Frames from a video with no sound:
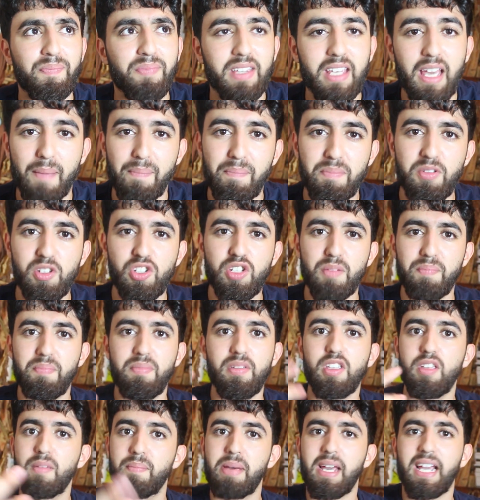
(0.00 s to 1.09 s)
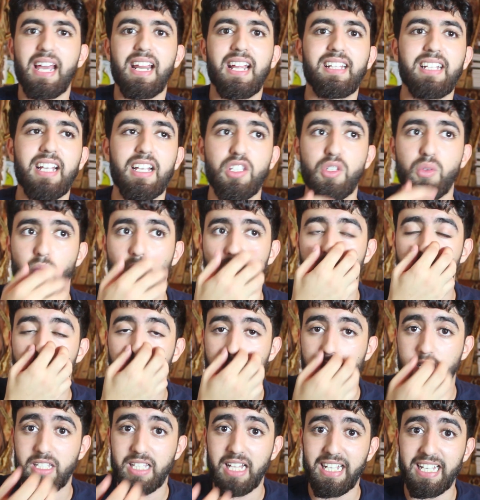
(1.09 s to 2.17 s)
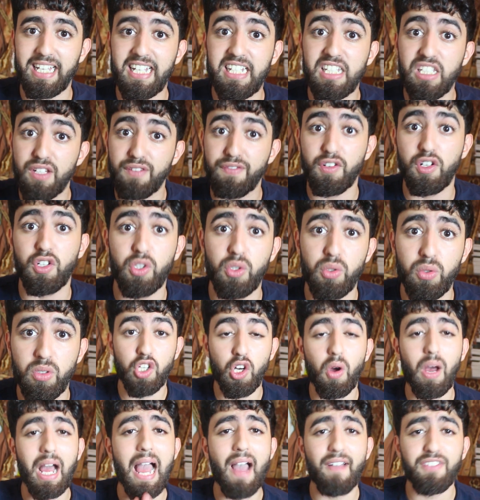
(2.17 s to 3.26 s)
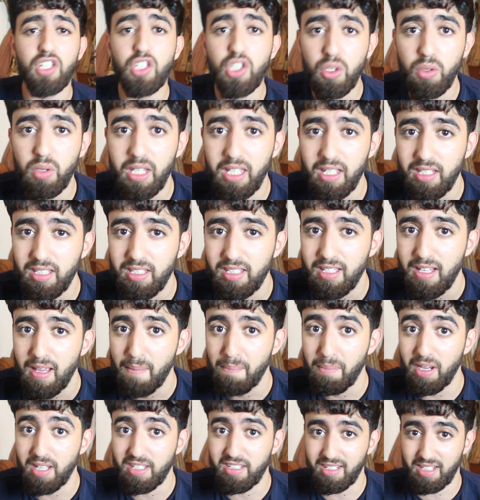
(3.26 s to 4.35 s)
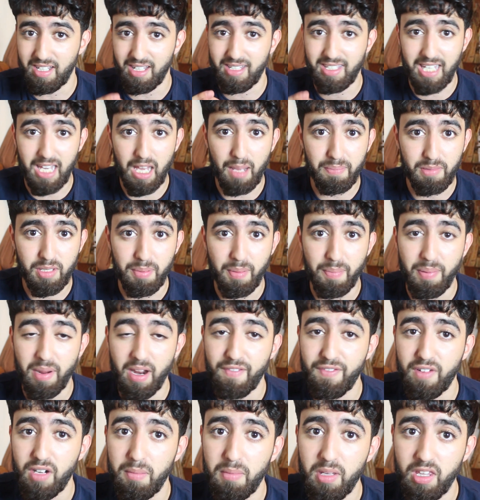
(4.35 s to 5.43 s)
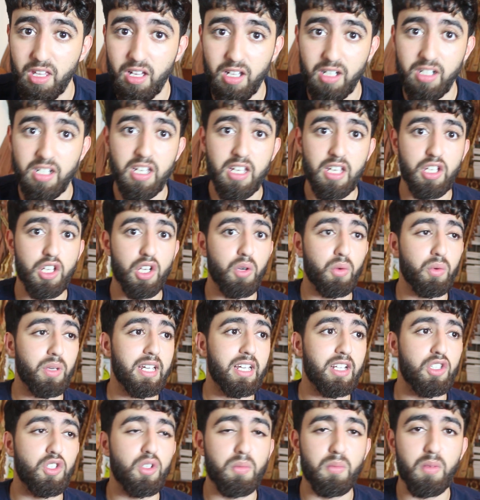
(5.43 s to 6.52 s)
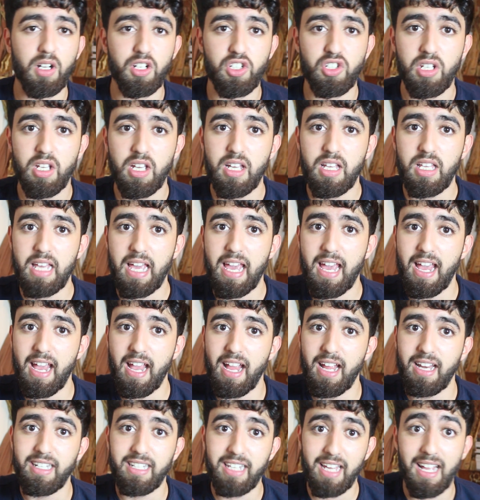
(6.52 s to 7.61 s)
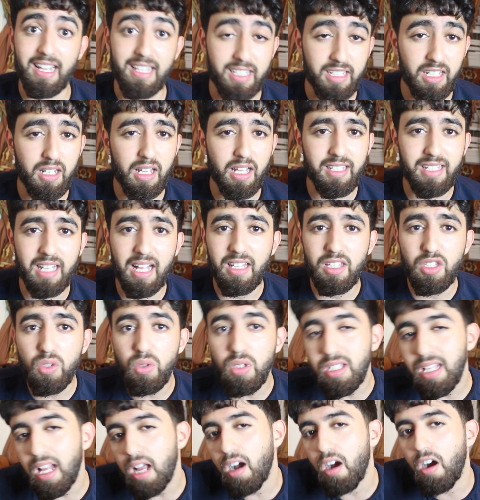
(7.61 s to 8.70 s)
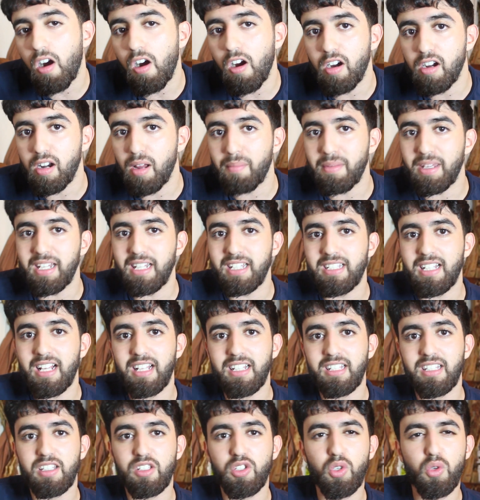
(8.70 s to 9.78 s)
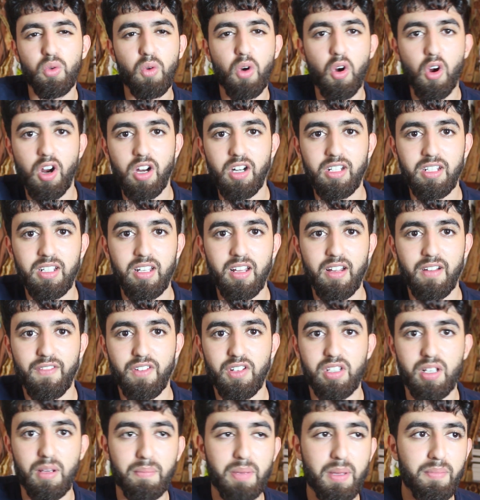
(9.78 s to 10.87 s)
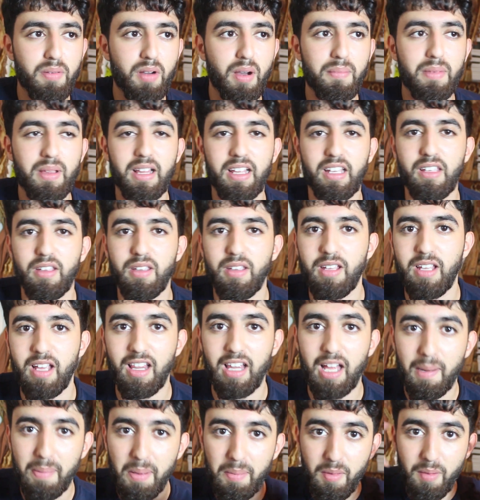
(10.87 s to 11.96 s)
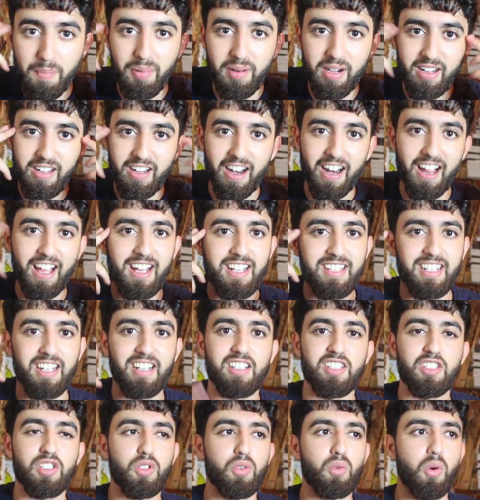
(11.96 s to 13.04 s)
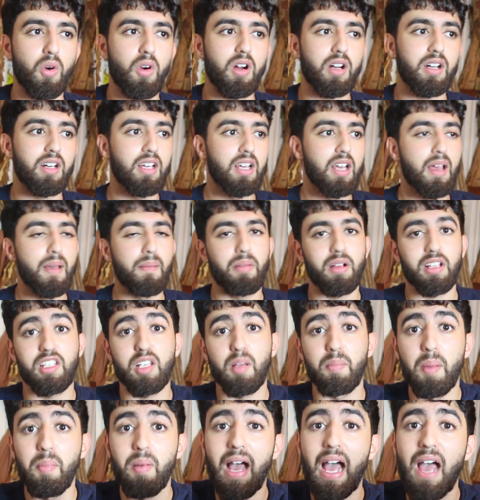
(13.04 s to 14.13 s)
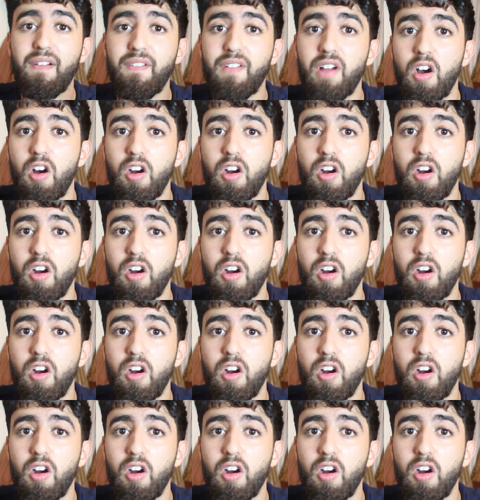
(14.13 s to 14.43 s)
yeah, you should you pick any days you want, which is like easy for you. You don't have to do this, but it's just a tip to prepare for Ramadan. You don't eat too much, and yeah, it's gonna, it's not, too, it's not hard. I mean, it's not too hard for some people. I mean, like a lot of people put in their heads that it's too hard, but some people have it